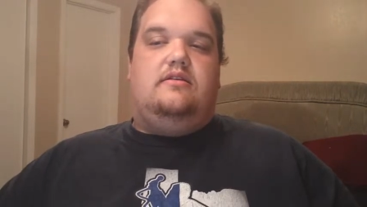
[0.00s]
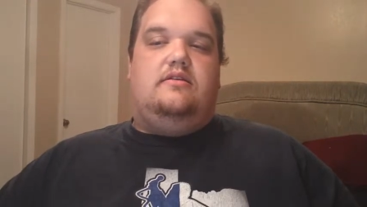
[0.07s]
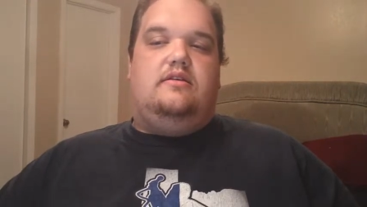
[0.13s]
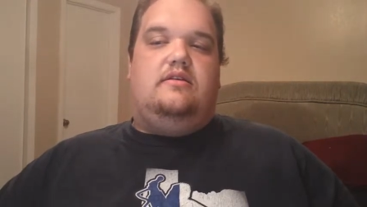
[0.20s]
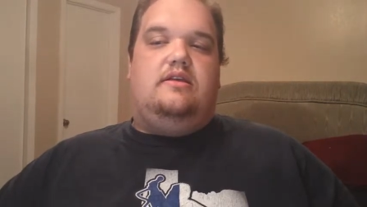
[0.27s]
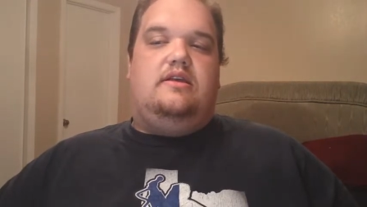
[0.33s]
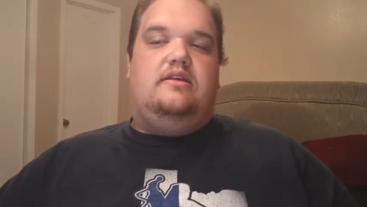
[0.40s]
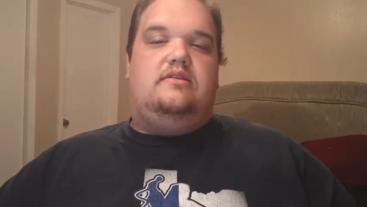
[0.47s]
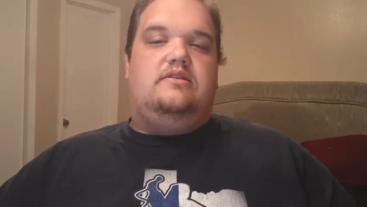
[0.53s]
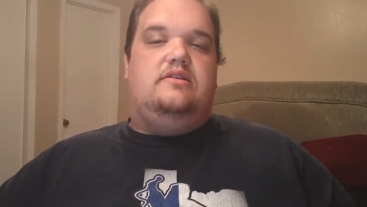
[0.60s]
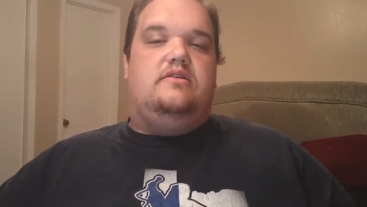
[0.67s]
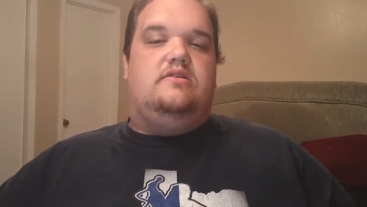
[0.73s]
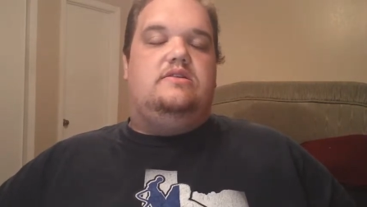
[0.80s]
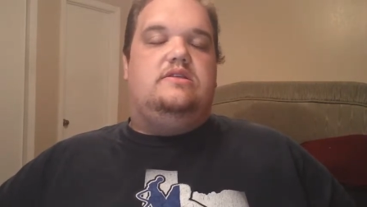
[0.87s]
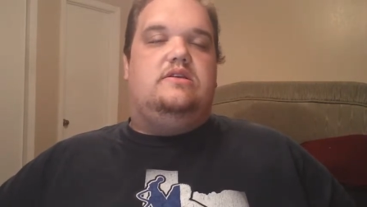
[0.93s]
The things in
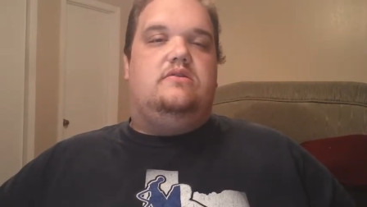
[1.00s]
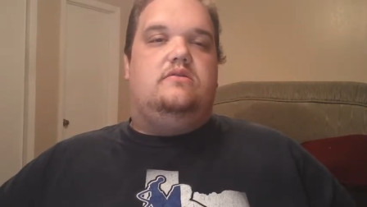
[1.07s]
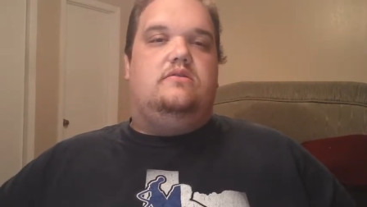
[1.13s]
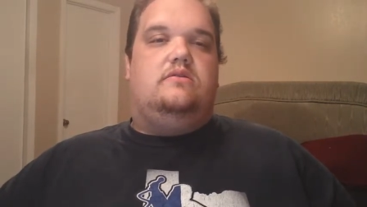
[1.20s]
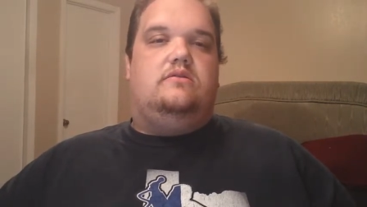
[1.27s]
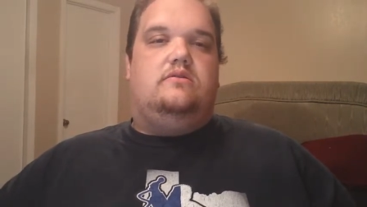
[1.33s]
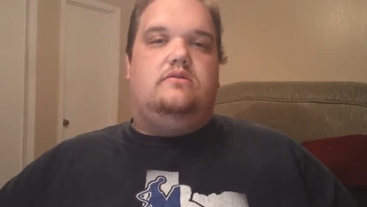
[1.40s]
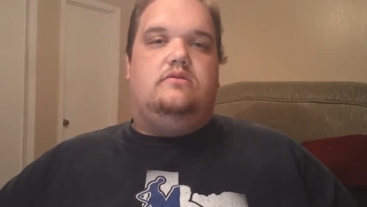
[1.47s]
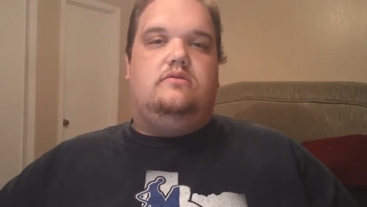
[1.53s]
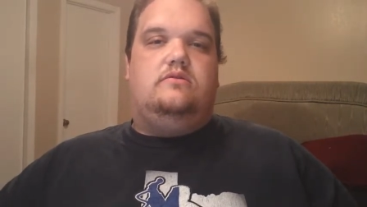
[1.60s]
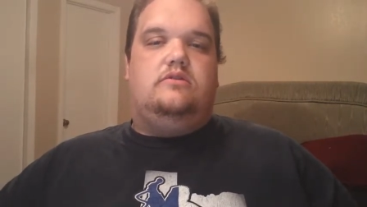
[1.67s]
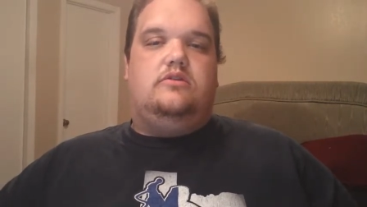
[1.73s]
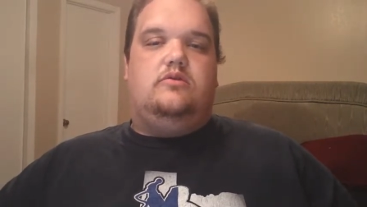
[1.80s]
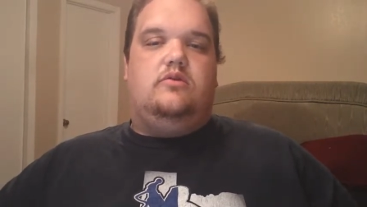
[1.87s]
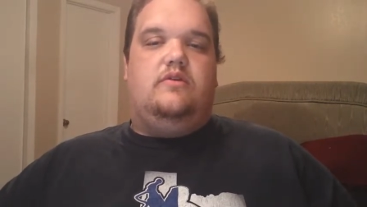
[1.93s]
your soul
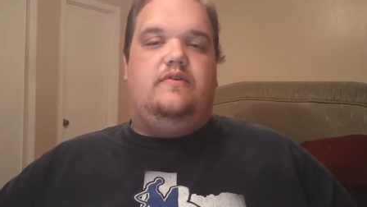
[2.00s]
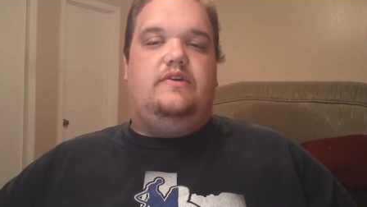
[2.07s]
you will